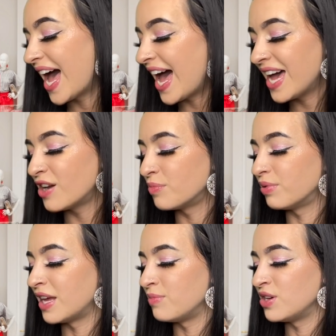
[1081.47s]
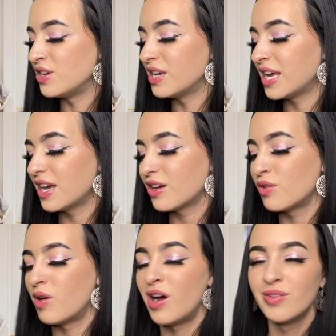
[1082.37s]
I don't blame you, you can't go
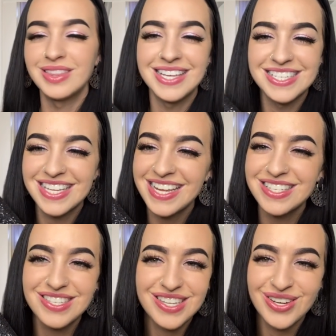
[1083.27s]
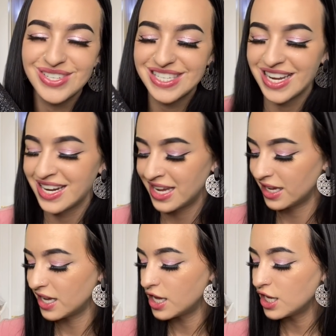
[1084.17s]
wrong with this, it's so stunning.
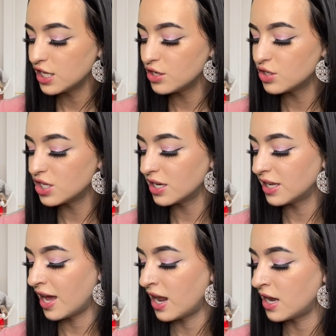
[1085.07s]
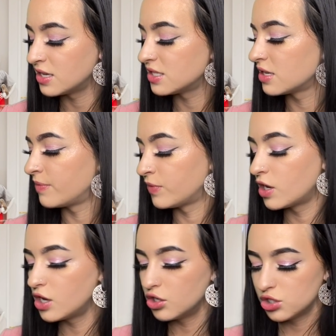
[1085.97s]
You should get it.
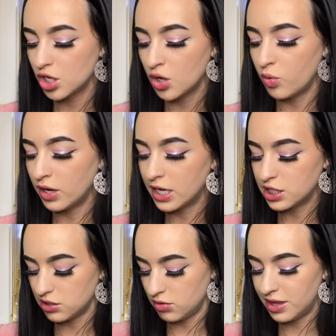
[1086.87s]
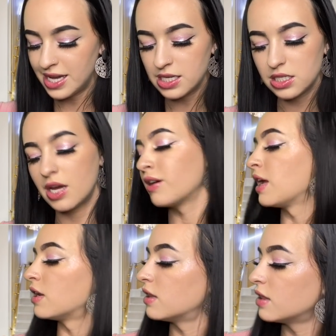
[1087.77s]
So we'll get you this, I'll
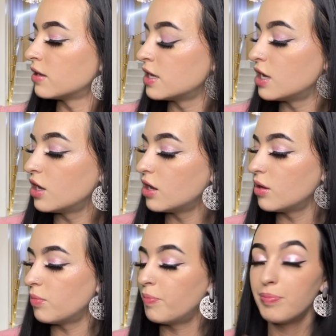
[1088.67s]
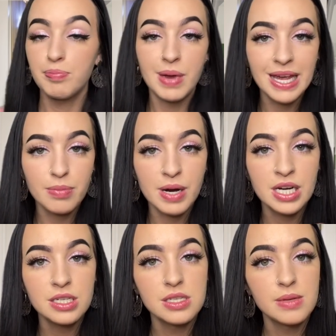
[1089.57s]
get pink
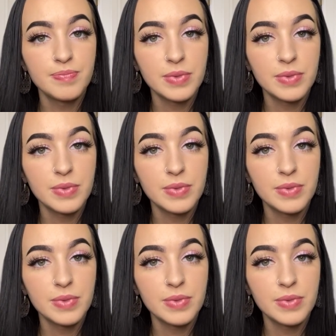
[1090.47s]
purse,